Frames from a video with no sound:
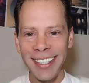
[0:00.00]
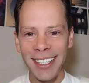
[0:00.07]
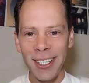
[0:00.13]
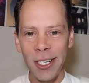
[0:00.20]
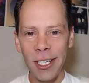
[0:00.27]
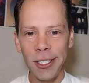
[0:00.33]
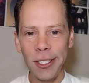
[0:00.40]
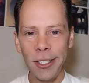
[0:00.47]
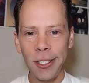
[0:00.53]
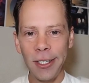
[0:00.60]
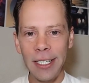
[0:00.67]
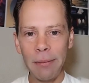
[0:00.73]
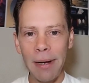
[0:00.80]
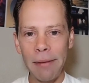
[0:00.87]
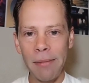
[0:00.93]
Concerned
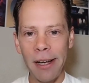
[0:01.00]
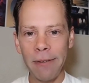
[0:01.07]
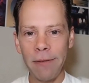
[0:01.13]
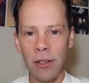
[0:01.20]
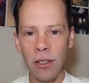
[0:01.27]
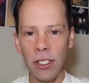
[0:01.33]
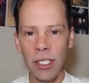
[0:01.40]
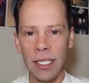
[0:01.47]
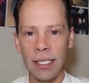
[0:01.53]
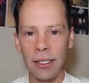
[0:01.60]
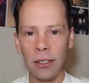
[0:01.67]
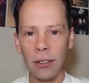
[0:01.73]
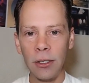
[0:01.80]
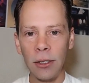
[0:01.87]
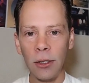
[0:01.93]
about my future.
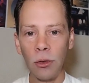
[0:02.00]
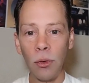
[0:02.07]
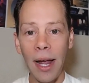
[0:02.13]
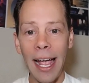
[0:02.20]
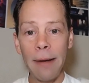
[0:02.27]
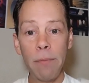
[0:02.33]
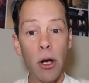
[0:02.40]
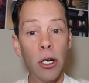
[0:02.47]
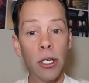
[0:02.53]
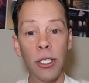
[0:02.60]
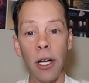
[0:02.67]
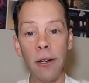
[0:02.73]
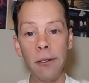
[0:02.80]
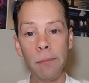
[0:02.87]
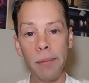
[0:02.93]
Radbone,
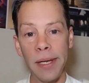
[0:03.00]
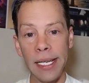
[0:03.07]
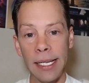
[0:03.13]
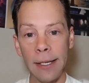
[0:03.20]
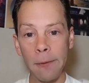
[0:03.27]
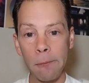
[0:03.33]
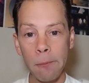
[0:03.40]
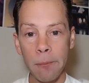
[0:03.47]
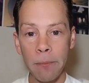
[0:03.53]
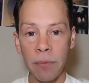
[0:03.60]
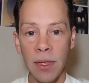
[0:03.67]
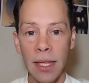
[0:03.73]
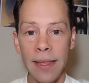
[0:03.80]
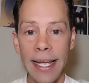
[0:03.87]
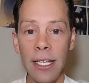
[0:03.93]
don't be.
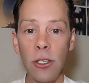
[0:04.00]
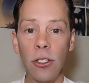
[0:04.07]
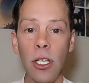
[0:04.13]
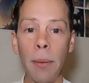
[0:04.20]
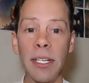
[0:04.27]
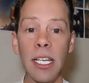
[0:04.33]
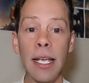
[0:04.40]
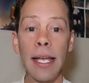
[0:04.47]
Thank you so much.